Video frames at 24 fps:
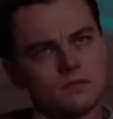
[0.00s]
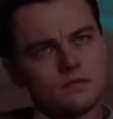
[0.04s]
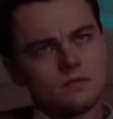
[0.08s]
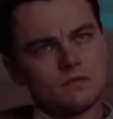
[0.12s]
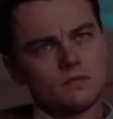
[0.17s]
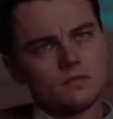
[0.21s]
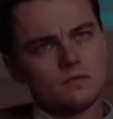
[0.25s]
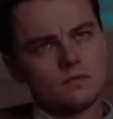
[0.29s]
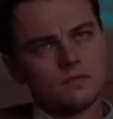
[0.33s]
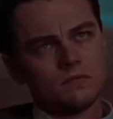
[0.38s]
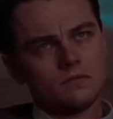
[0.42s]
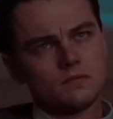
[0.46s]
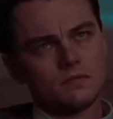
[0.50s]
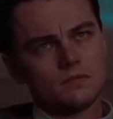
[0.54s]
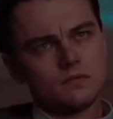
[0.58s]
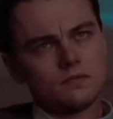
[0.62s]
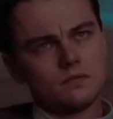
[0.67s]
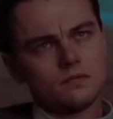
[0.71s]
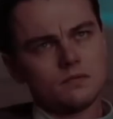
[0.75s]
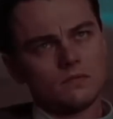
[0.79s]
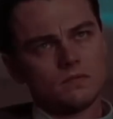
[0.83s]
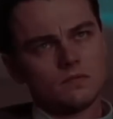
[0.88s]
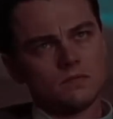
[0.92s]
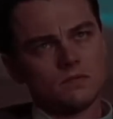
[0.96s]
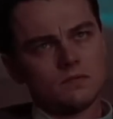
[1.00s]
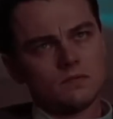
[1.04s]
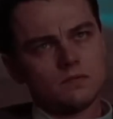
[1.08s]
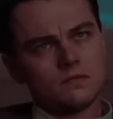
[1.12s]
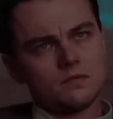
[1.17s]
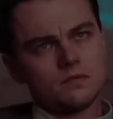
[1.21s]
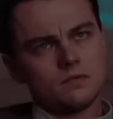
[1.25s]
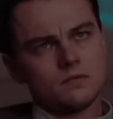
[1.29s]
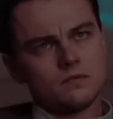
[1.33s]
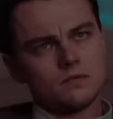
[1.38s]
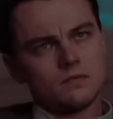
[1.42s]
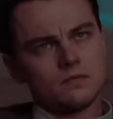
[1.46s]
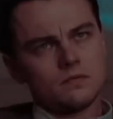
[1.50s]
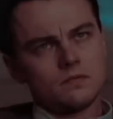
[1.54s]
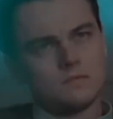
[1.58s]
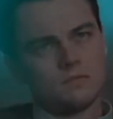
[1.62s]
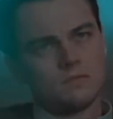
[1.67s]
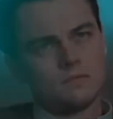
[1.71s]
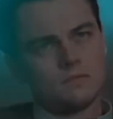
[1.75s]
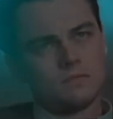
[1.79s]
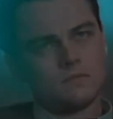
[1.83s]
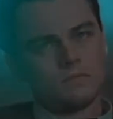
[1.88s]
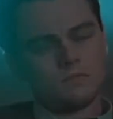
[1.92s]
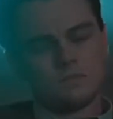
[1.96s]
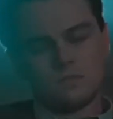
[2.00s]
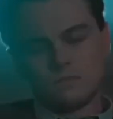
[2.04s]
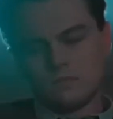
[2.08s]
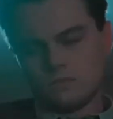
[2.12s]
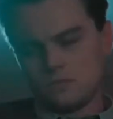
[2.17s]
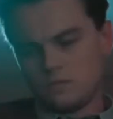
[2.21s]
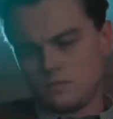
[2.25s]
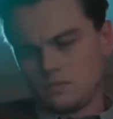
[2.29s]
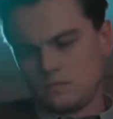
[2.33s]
No one is speaking in this clip.